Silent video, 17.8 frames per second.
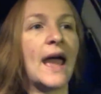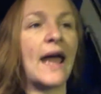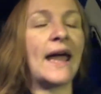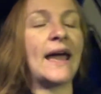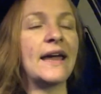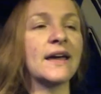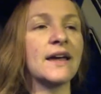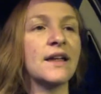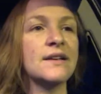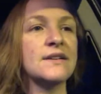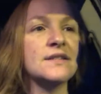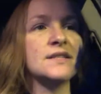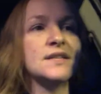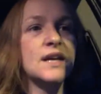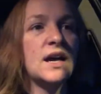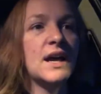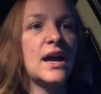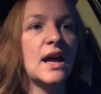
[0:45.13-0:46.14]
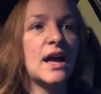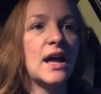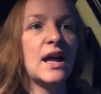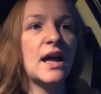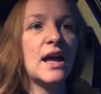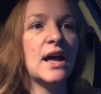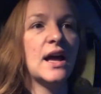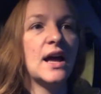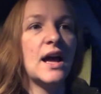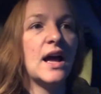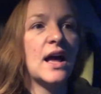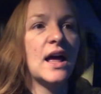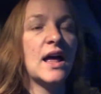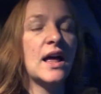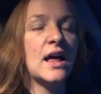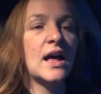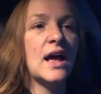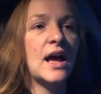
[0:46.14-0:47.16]
And
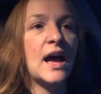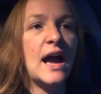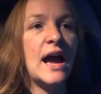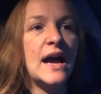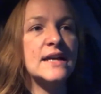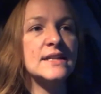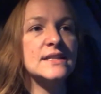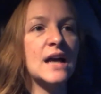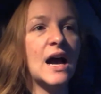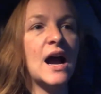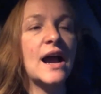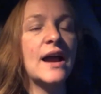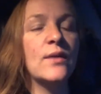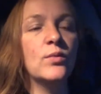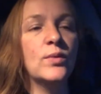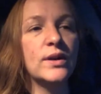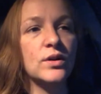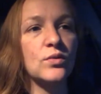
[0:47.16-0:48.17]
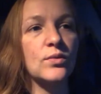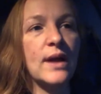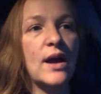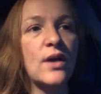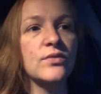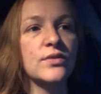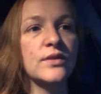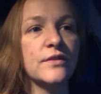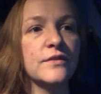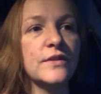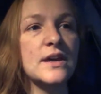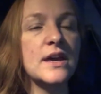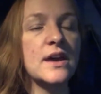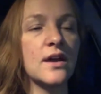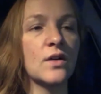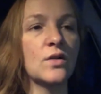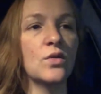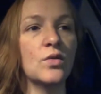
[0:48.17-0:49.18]
as I went around the
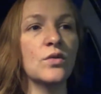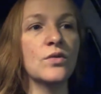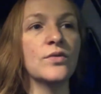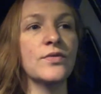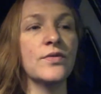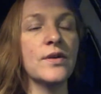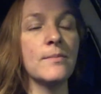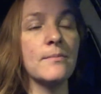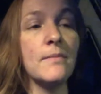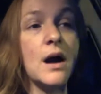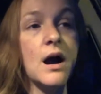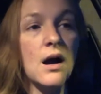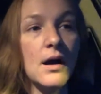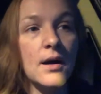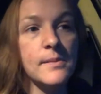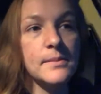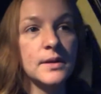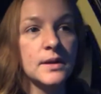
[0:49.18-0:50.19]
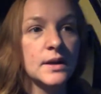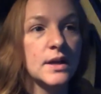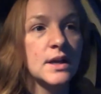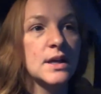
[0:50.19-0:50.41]
vehicle, the mom